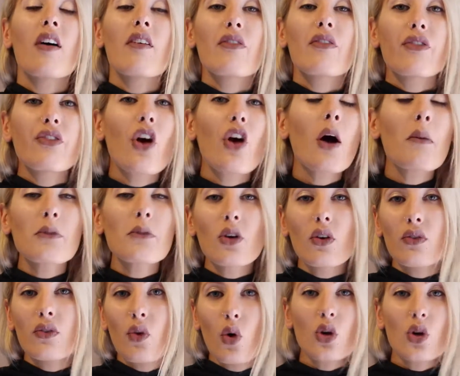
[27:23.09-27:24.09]
from
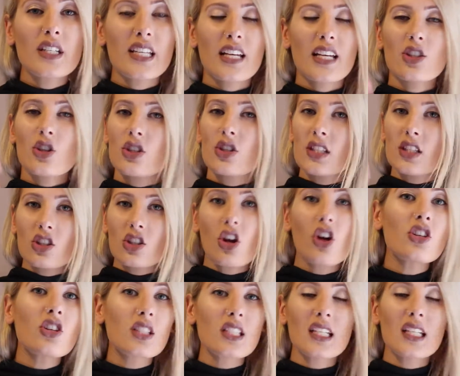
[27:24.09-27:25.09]
your vortex, because it's
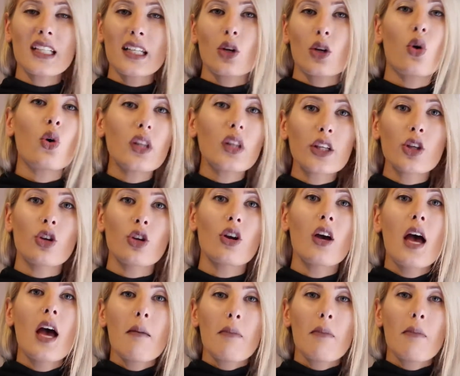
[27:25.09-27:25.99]
constantly calling you,